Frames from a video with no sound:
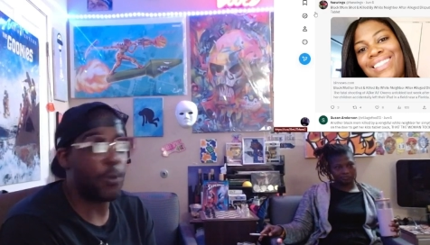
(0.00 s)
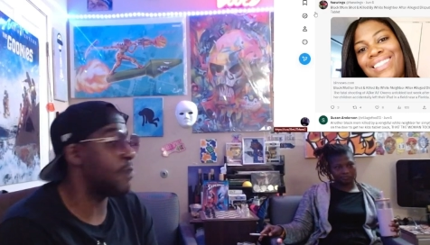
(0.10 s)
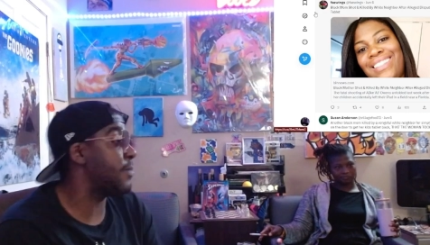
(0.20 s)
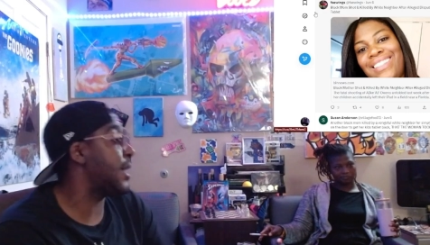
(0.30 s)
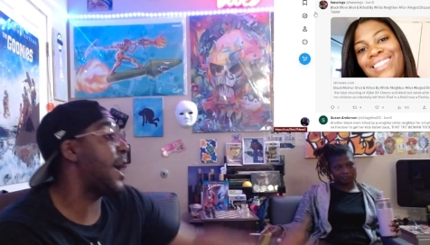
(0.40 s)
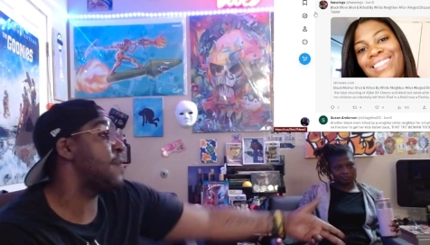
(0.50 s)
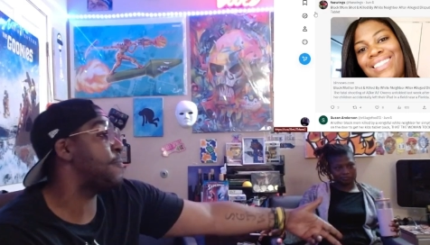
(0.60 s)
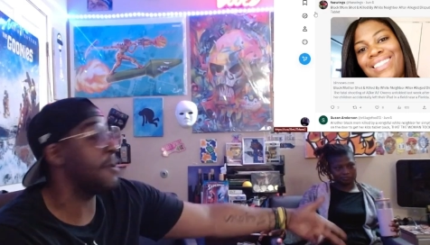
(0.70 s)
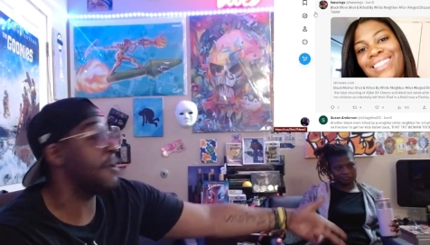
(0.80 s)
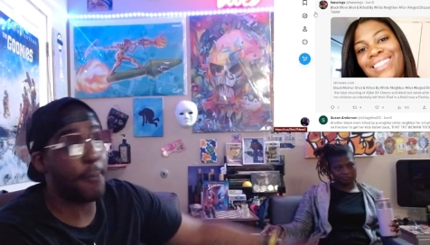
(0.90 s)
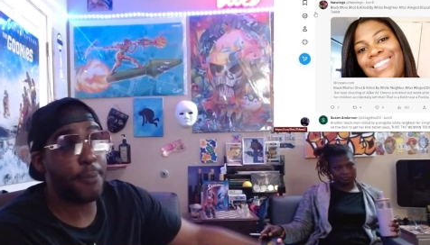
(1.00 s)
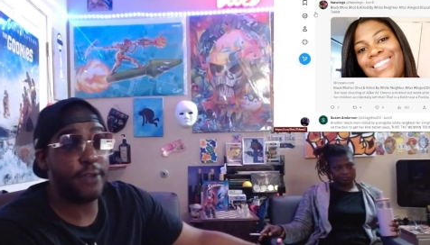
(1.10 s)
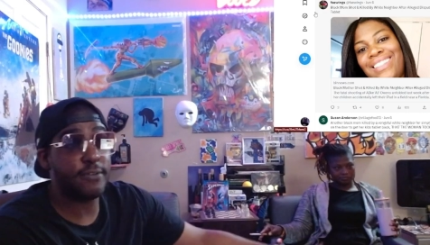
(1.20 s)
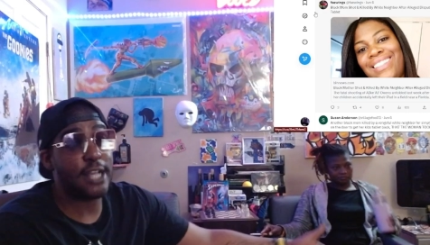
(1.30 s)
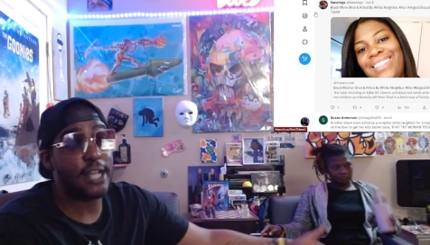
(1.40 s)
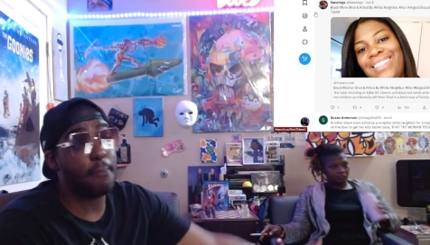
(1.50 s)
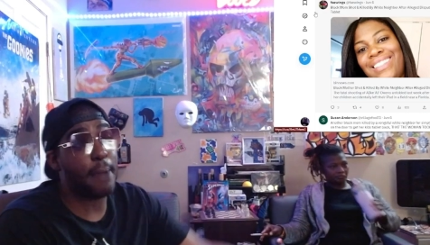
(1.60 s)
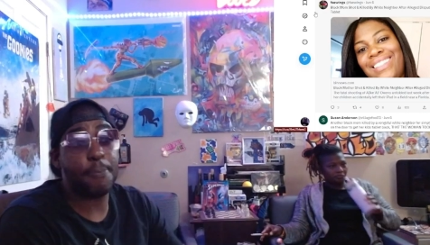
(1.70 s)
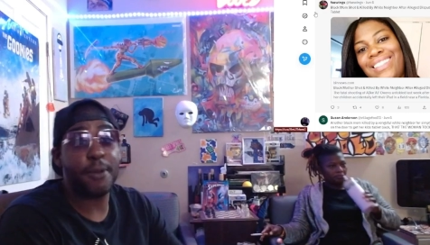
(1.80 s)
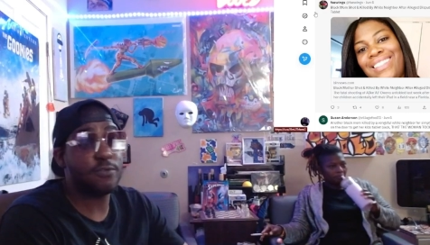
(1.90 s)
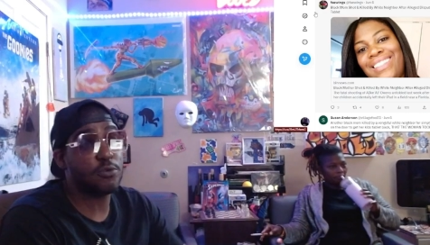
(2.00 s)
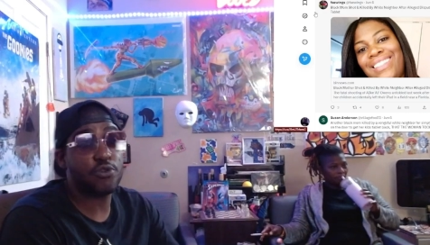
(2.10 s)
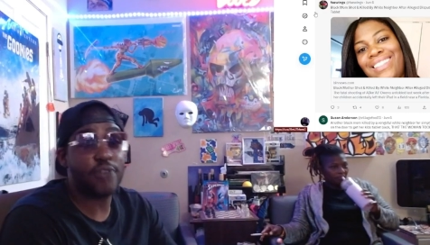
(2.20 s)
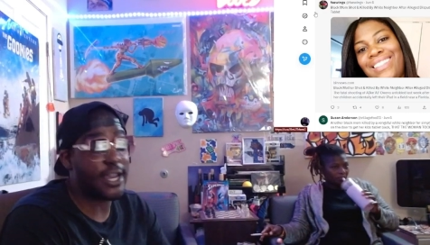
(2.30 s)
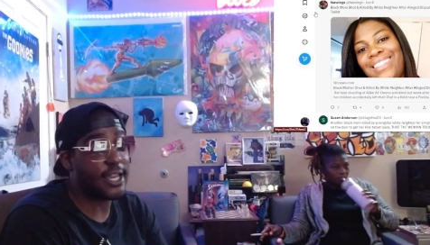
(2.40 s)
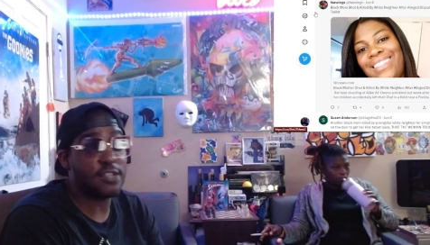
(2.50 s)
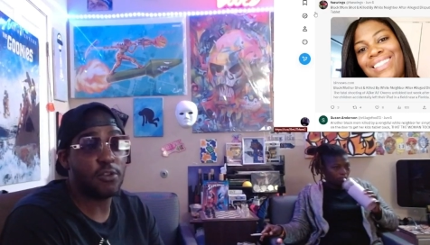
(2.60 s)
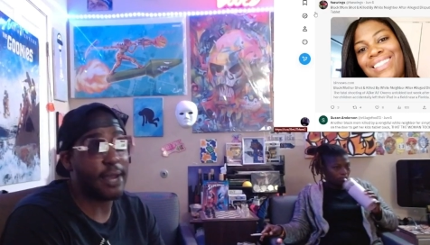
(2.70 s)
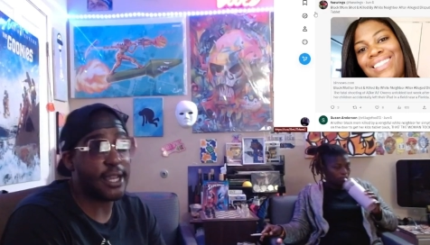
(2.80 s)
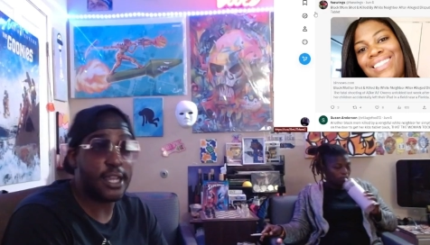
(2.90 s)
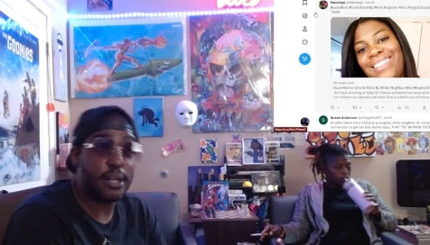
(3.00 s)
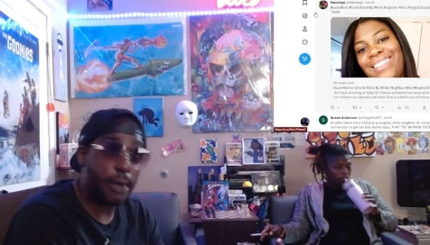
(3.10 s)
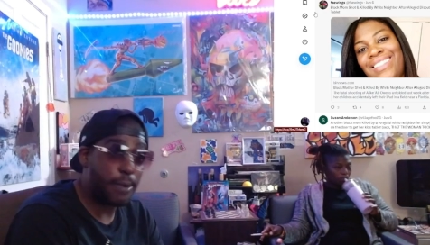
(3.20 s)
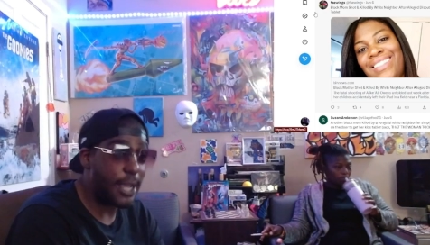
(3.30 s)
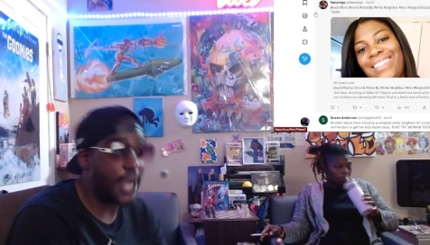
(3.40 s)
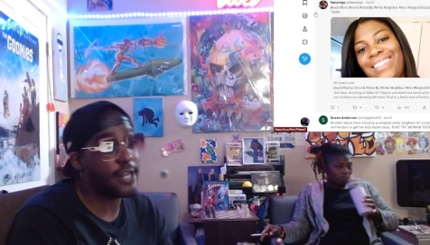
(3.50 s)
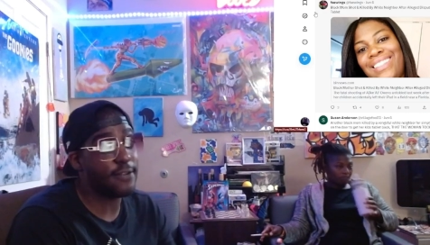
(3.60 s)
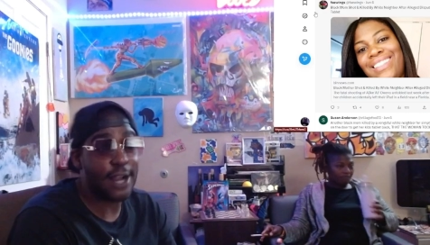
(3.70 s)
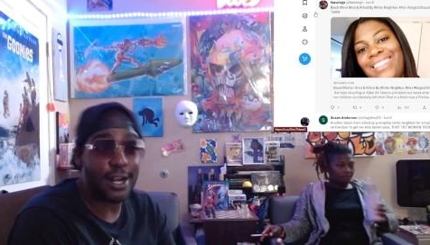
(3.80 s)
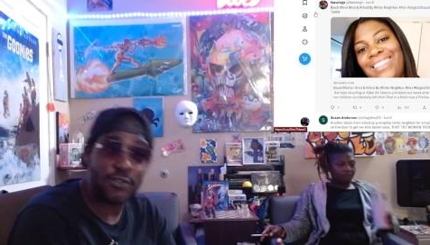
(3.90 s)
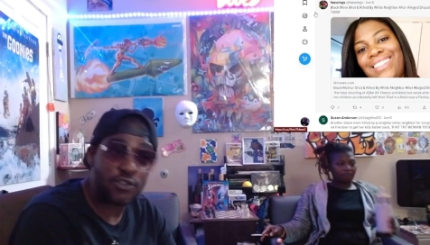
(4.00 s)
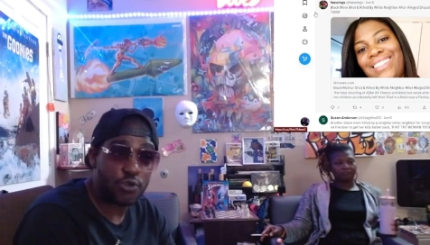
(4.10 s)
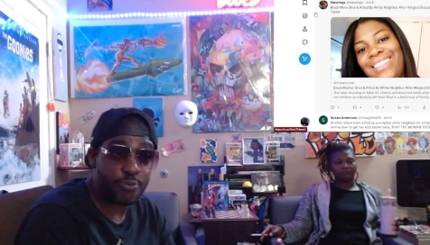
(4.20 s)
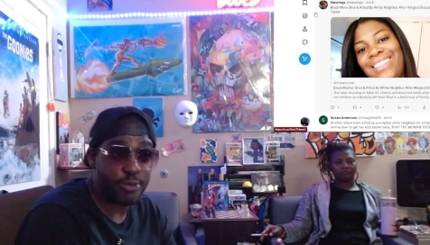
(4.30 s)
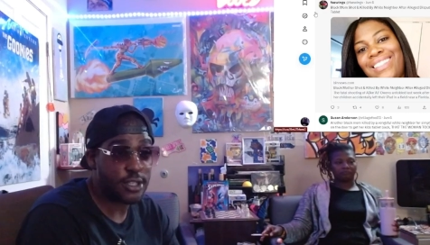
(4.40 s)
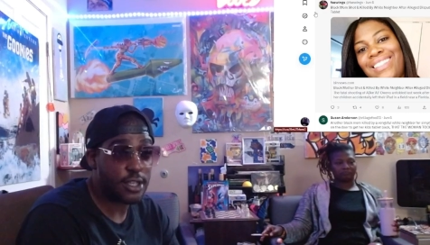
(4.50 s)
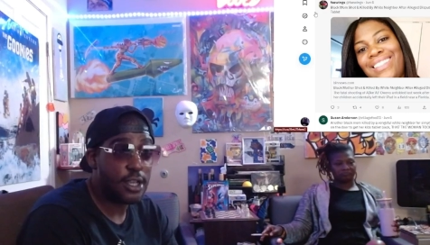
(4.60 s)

Speaker 1: like, I ain't picked my parents. My parents was crackheads. Nobody cared about me. I ain't never got a Christmas present.